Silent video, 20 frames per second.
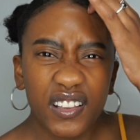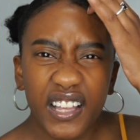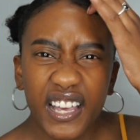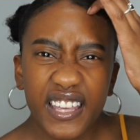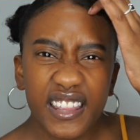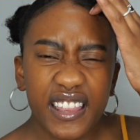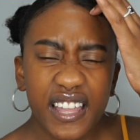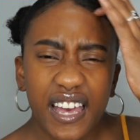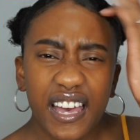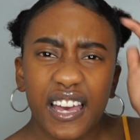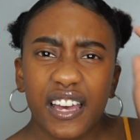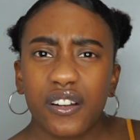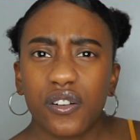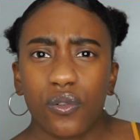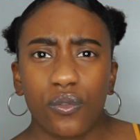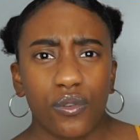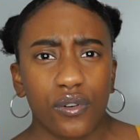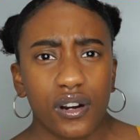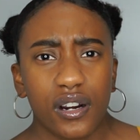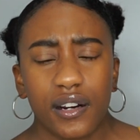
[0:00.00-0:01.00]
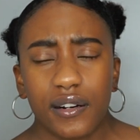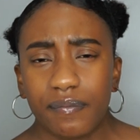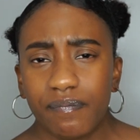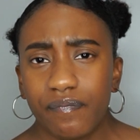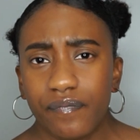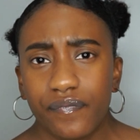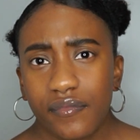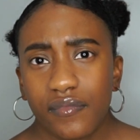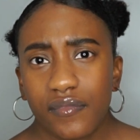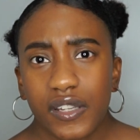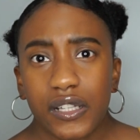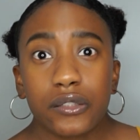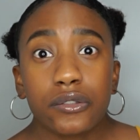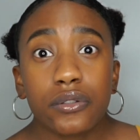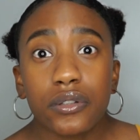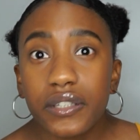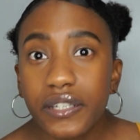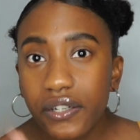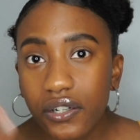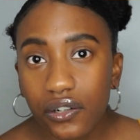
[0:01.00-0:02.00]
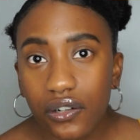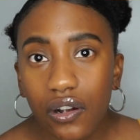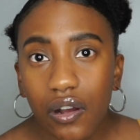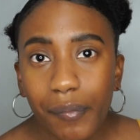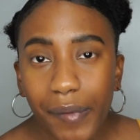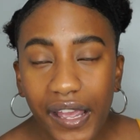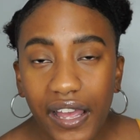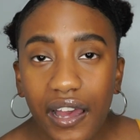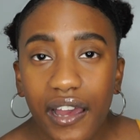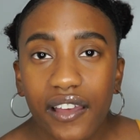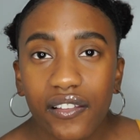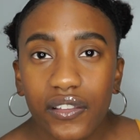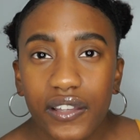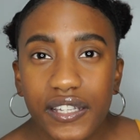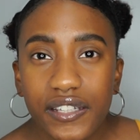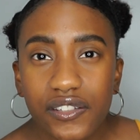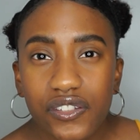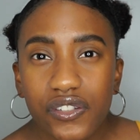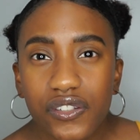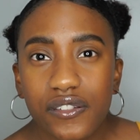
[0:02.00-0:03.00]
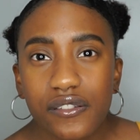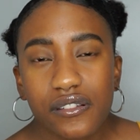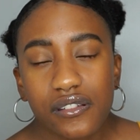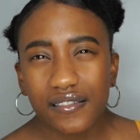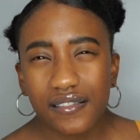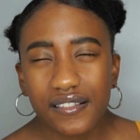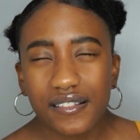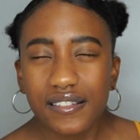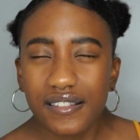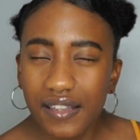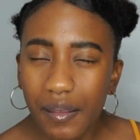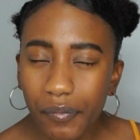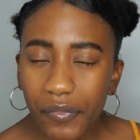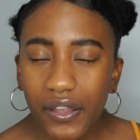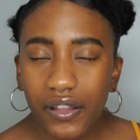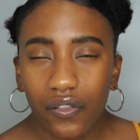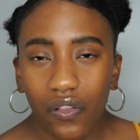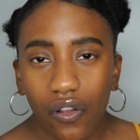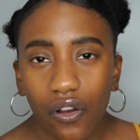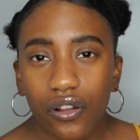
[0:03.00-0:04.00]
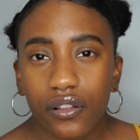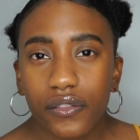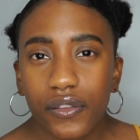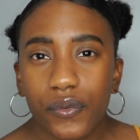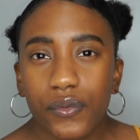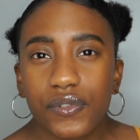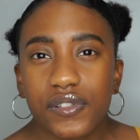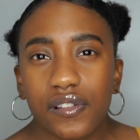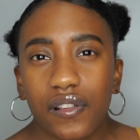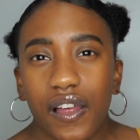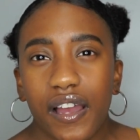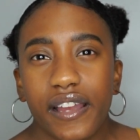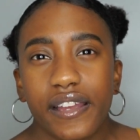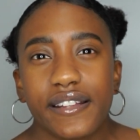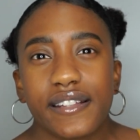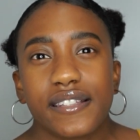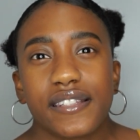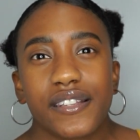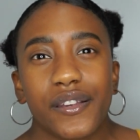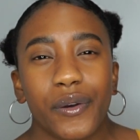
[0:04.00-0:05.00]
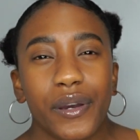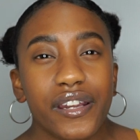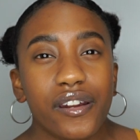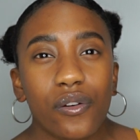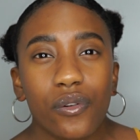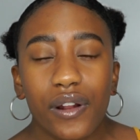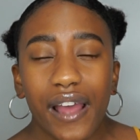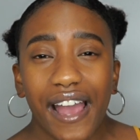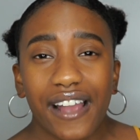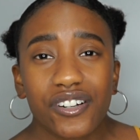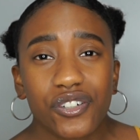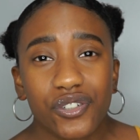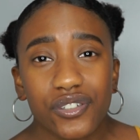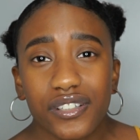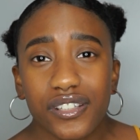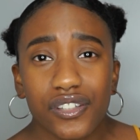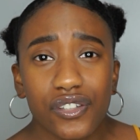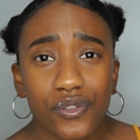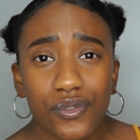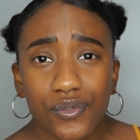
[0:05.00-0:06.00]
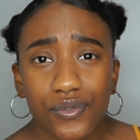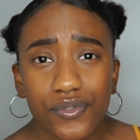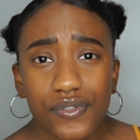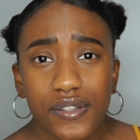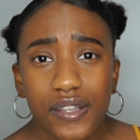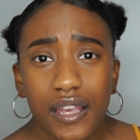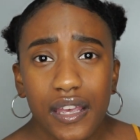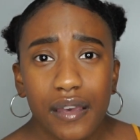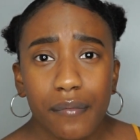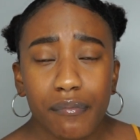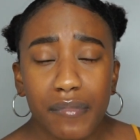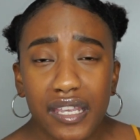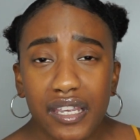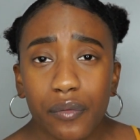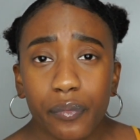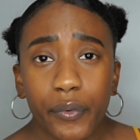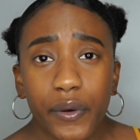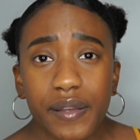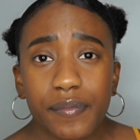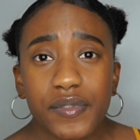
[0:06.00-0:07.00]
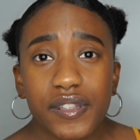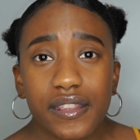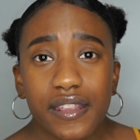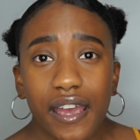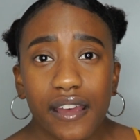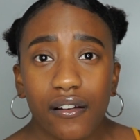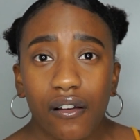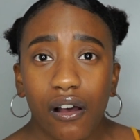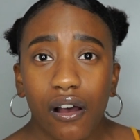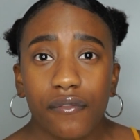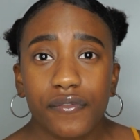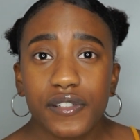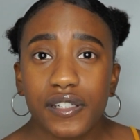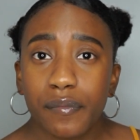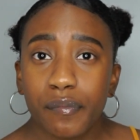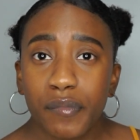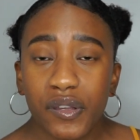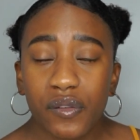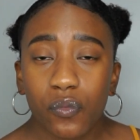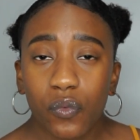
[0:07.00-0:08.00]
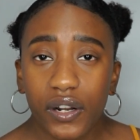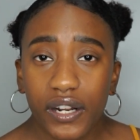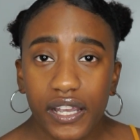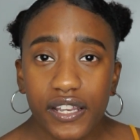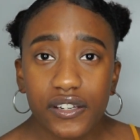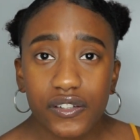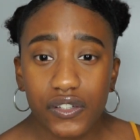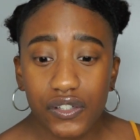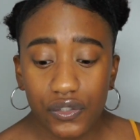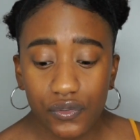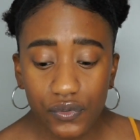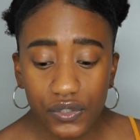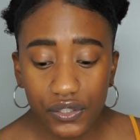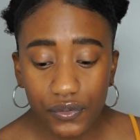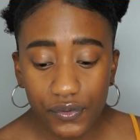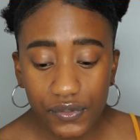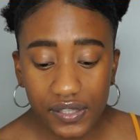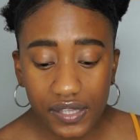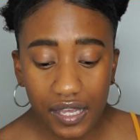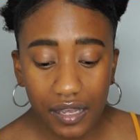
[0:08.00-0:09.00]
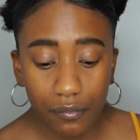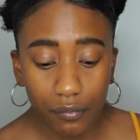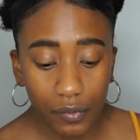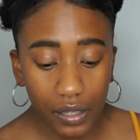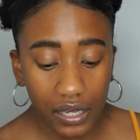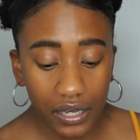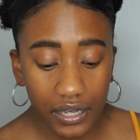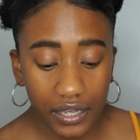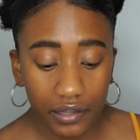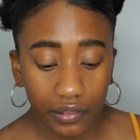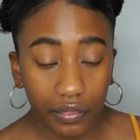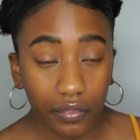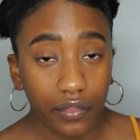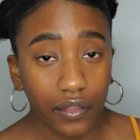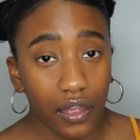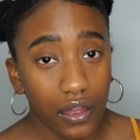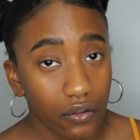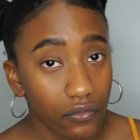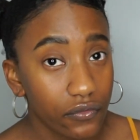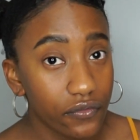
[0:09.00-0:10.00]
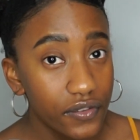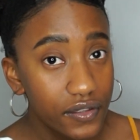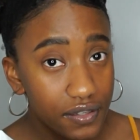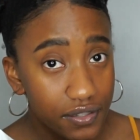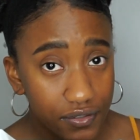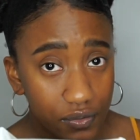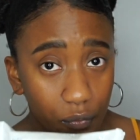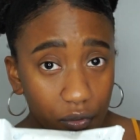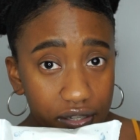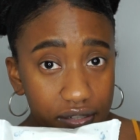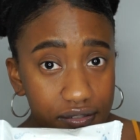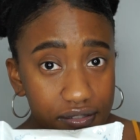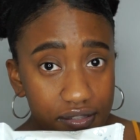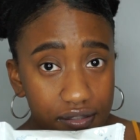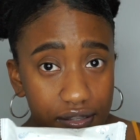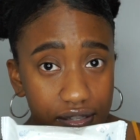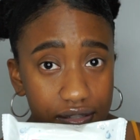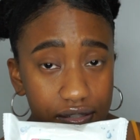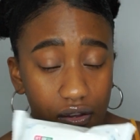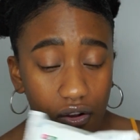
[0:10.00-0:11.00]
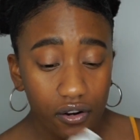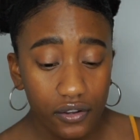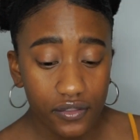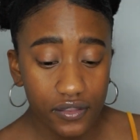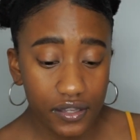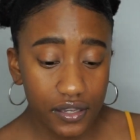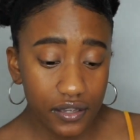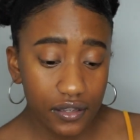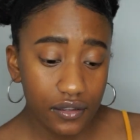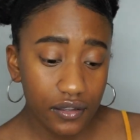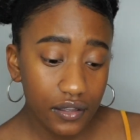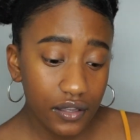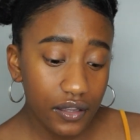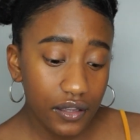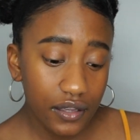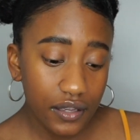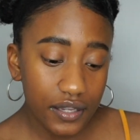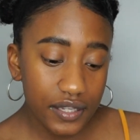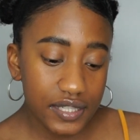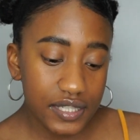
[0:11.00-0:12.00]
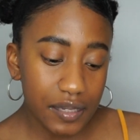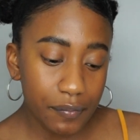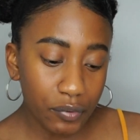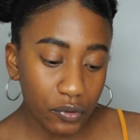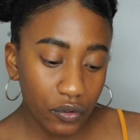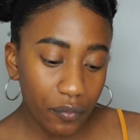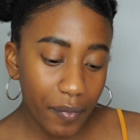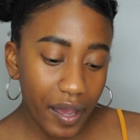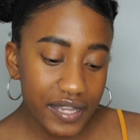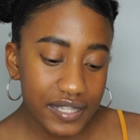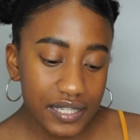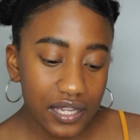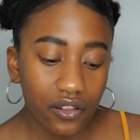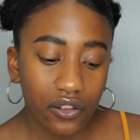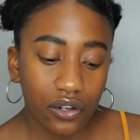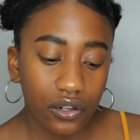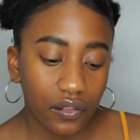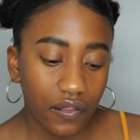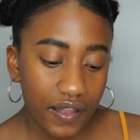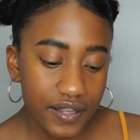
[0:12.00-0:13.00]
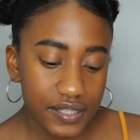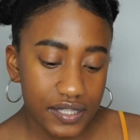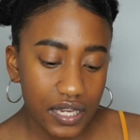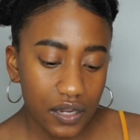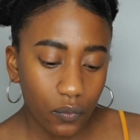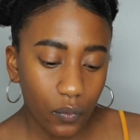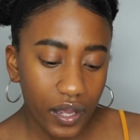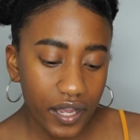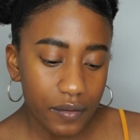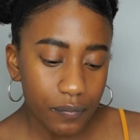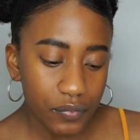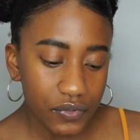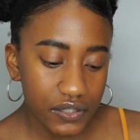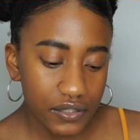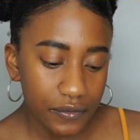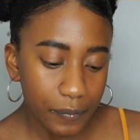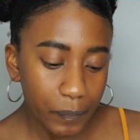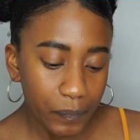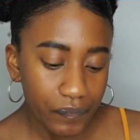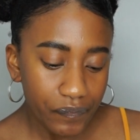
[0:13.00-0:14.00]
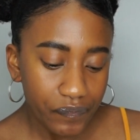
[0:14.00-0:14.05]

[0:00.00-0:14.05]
like that, or glitter on my eyelids, something along those lines. So I don't actually use makeup wipes that often, but when I do use them, I love these ones. These are the Simple Micellar Cleansing Wipes.